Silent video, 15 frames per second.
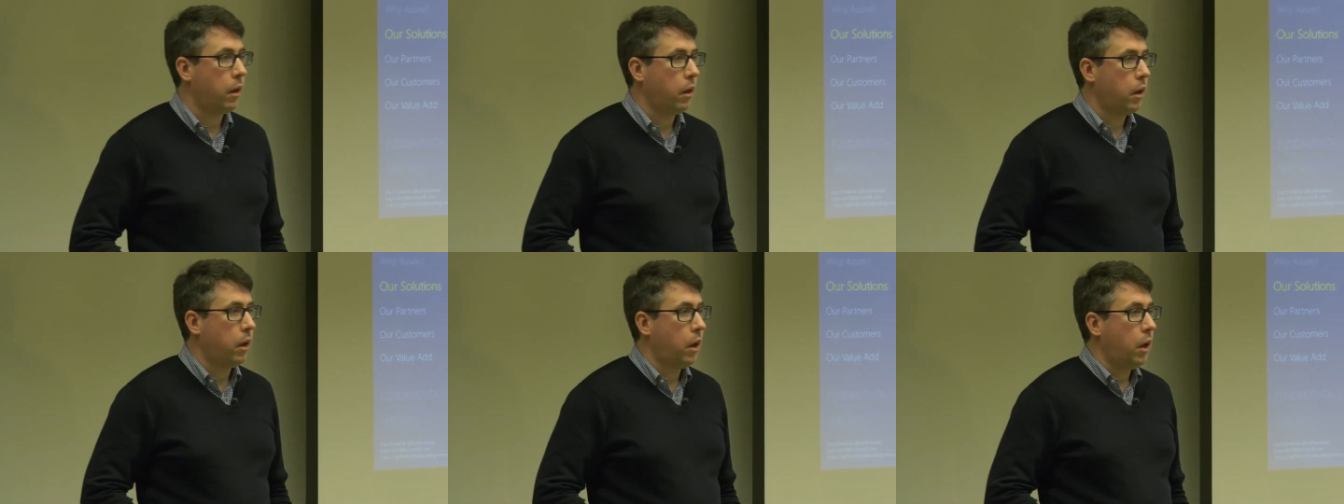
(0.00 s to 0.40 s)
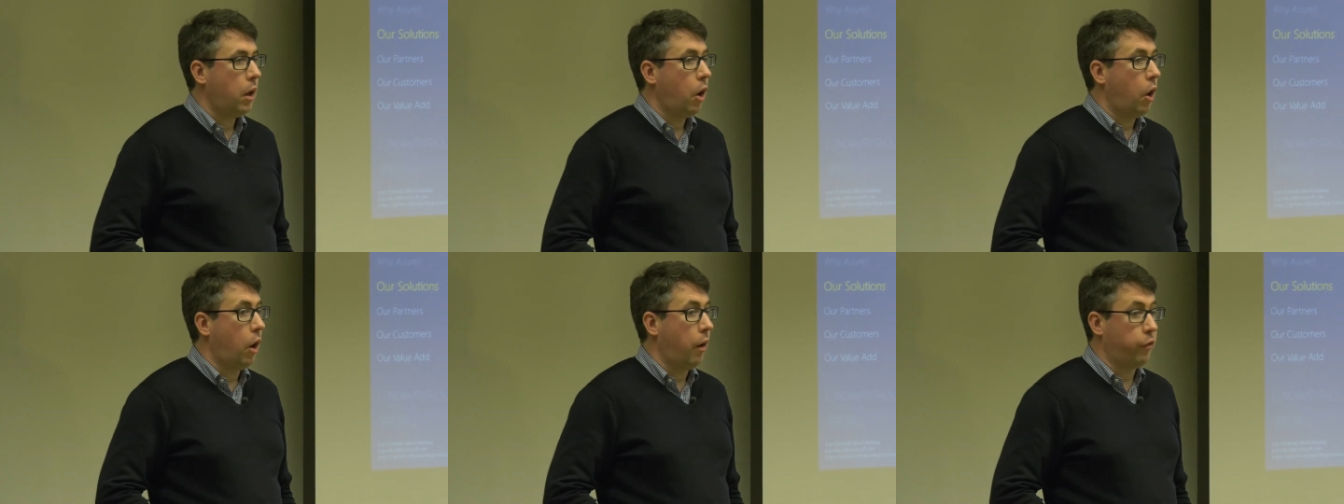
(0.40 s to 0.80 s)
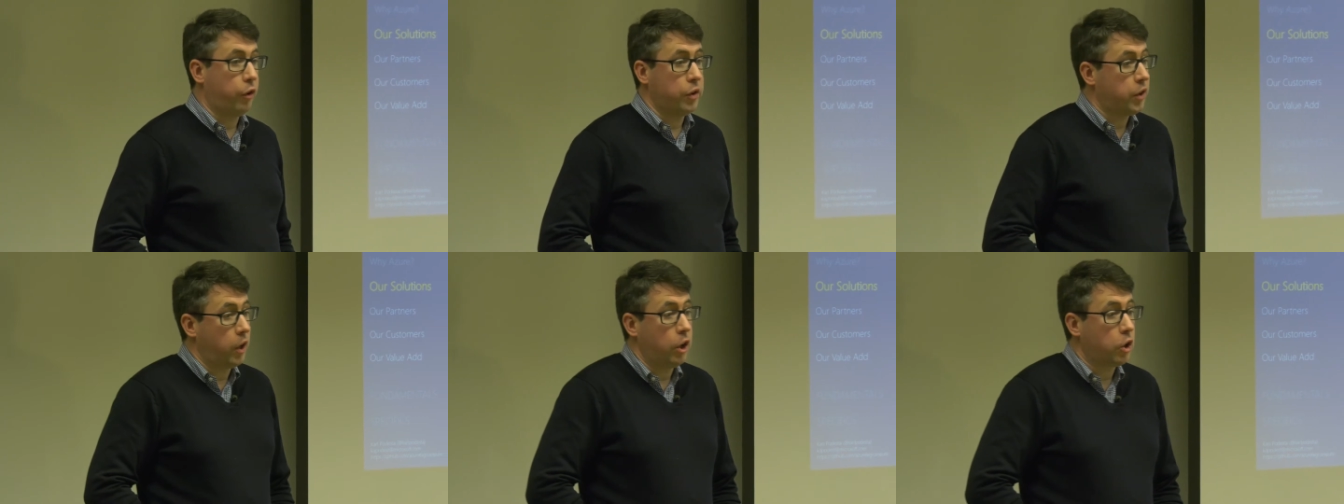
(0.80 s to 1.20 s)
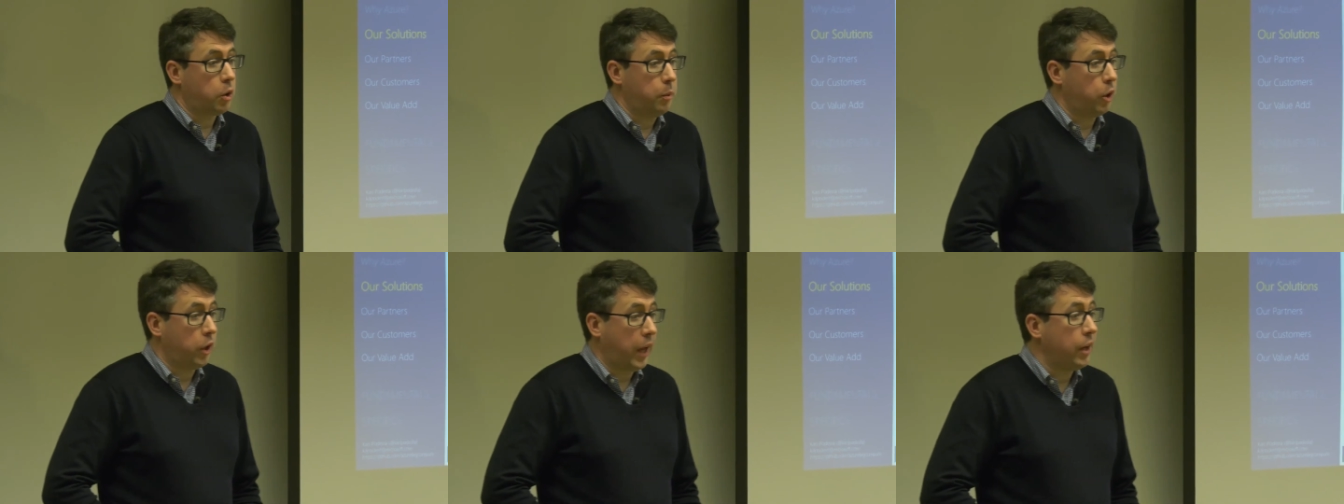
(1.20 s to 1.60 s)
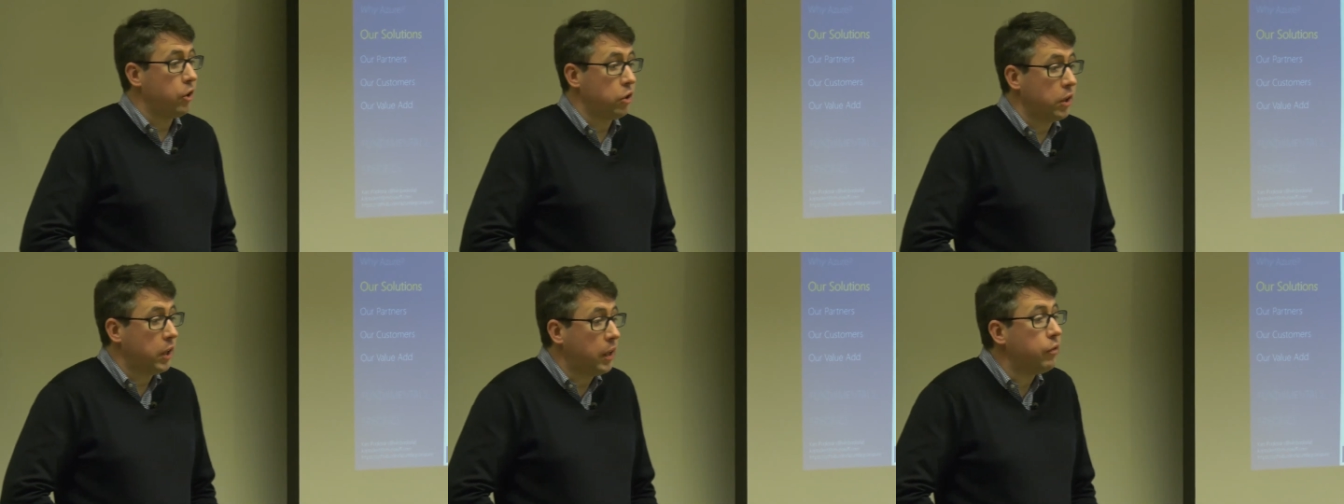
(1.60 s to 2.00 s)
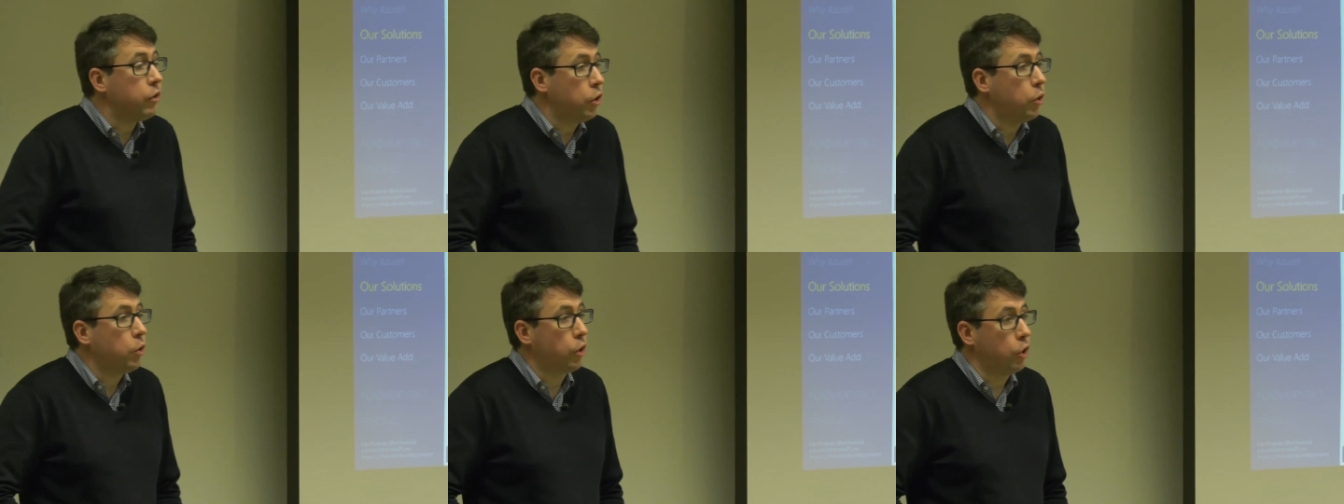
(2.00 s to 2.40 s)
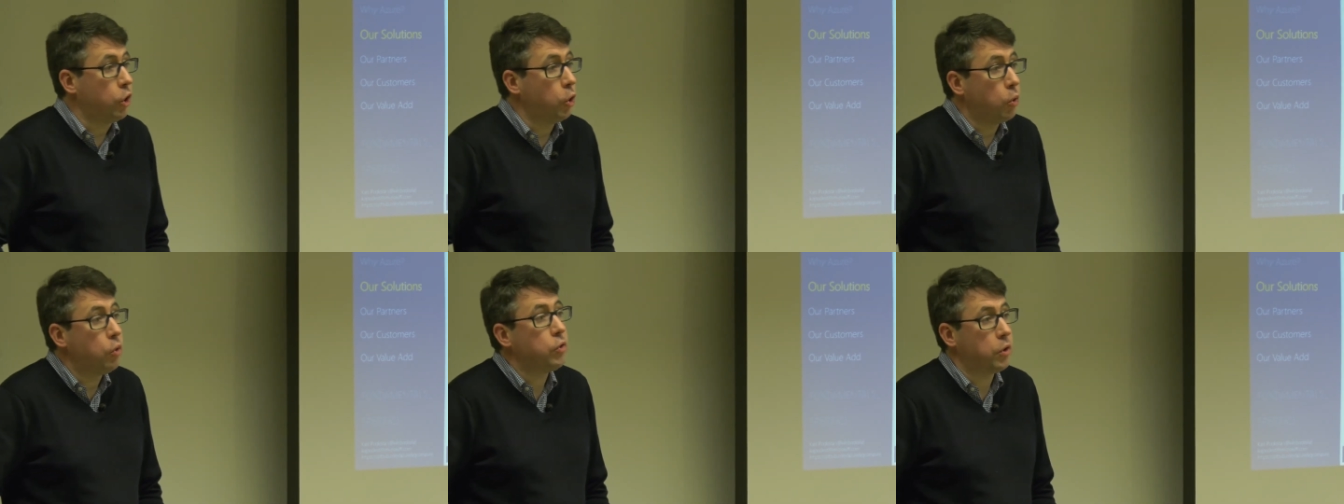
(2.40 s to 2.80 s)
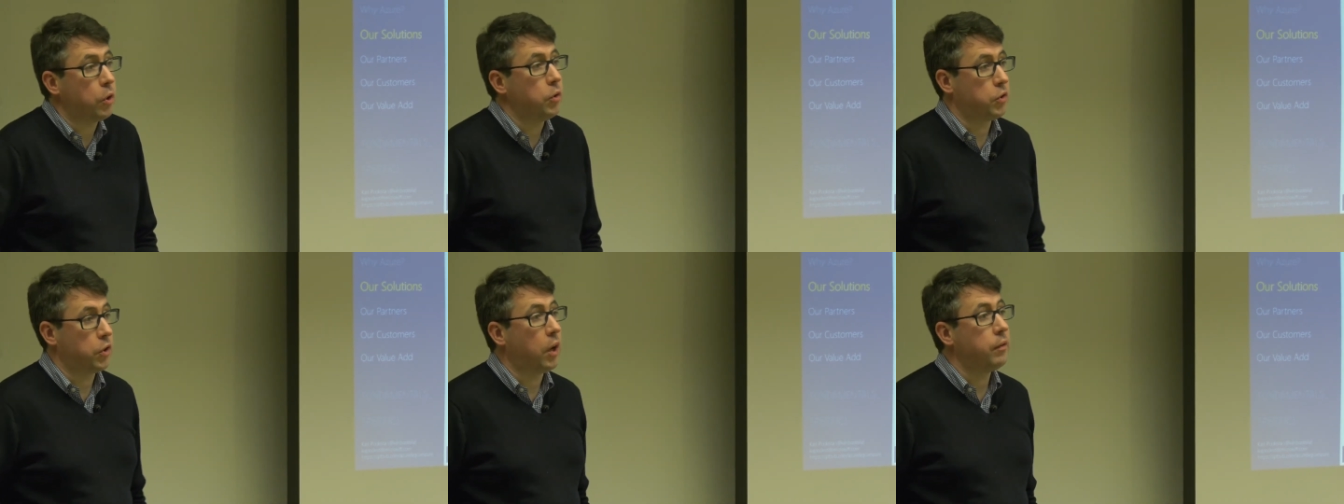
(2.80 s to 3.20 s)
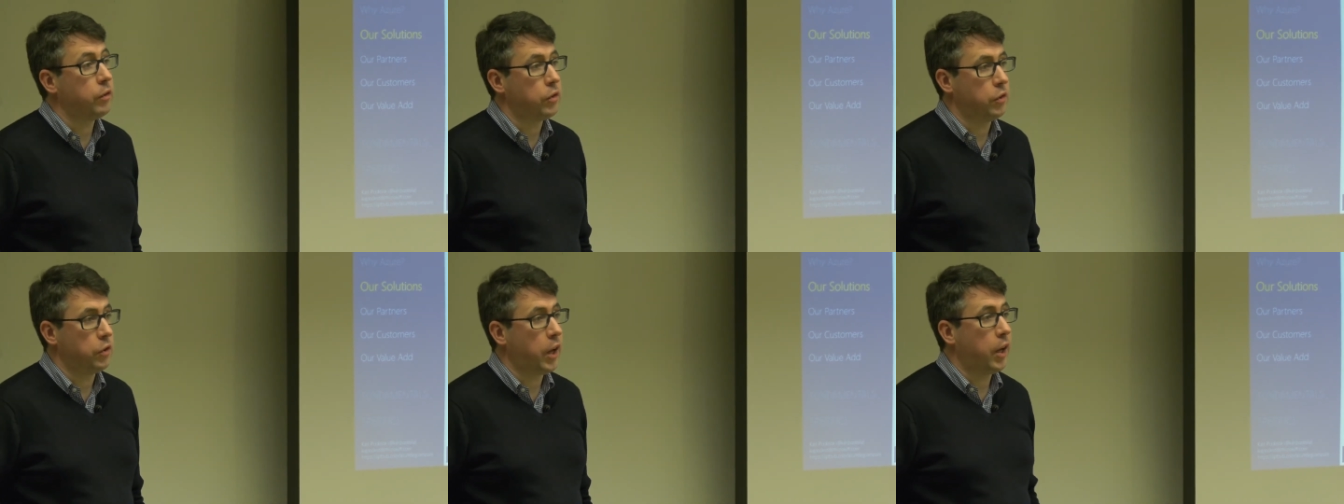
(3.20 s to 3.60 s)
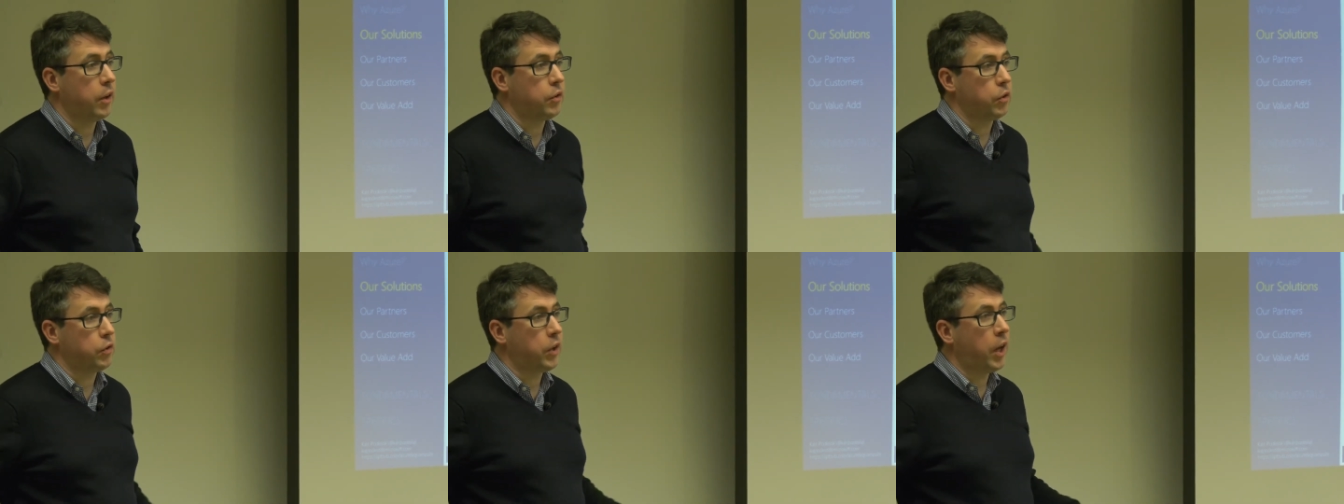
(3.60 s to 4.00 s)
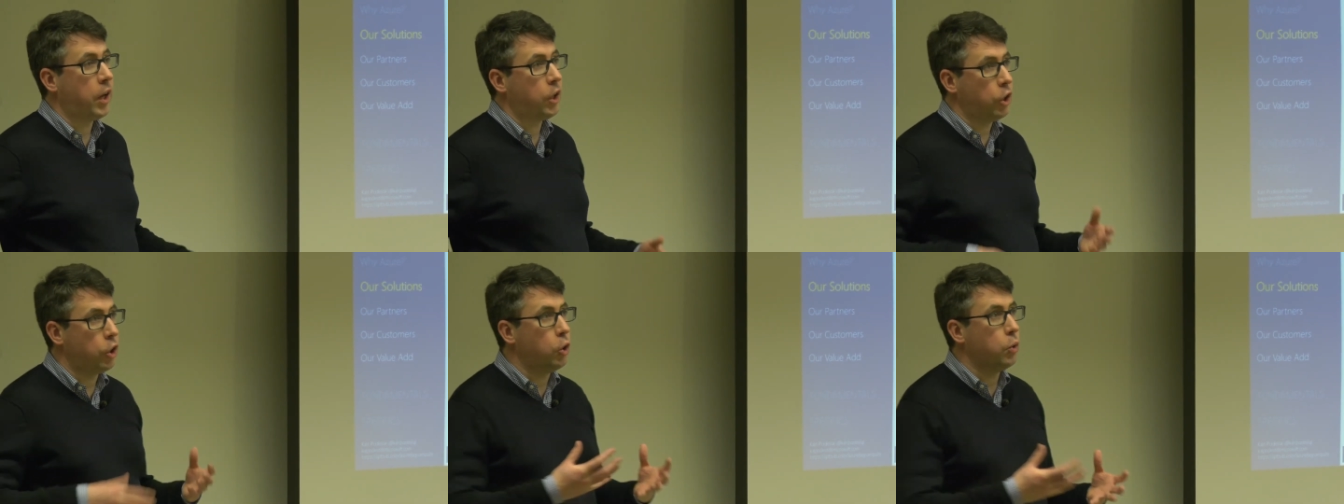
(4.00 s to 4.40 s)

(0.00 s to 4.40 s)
try to run around for a few minutes and then we'll continue.